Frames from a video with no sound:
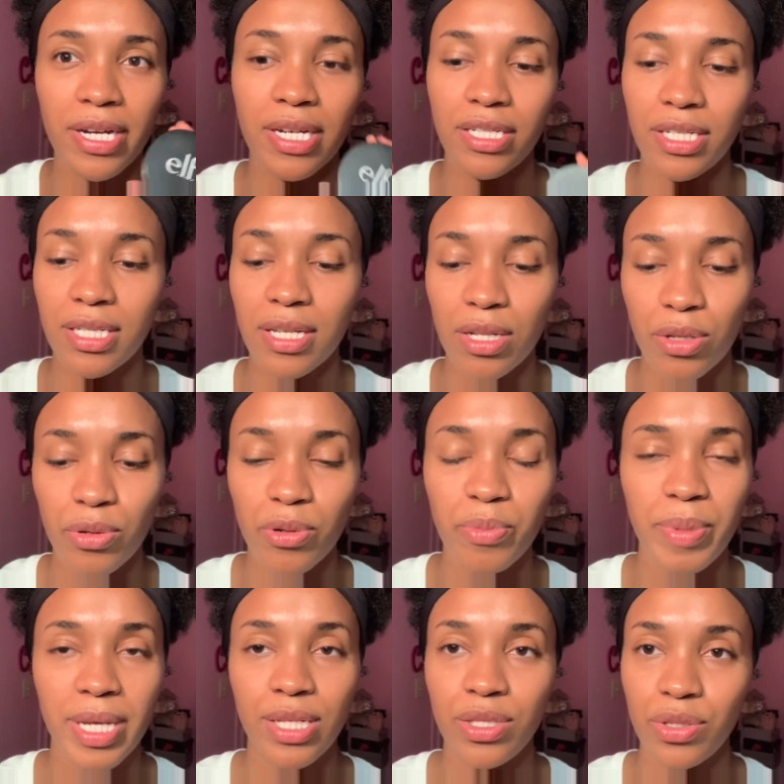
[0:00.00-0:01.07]
it just a little
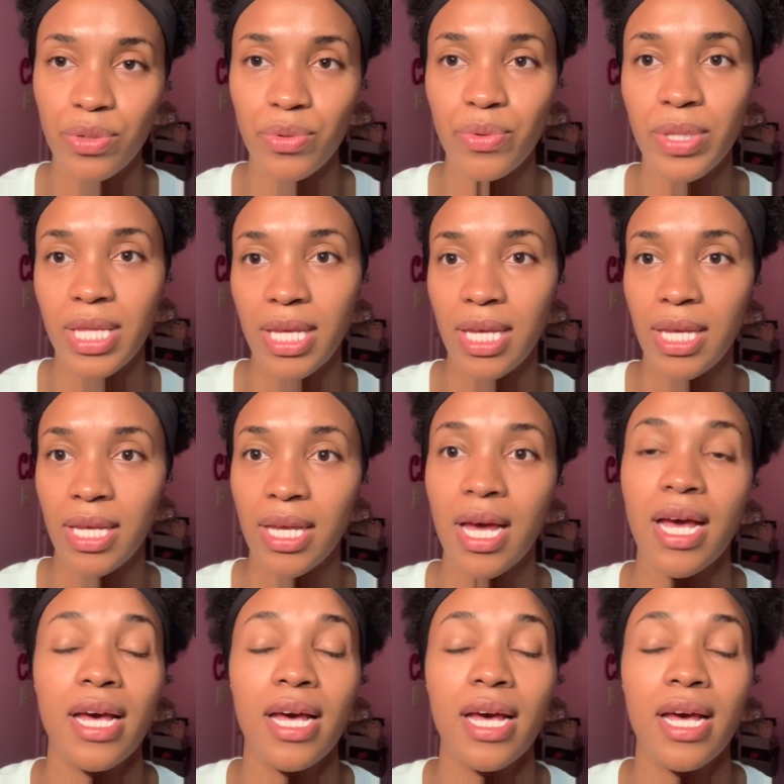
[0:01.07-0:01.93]
bit to the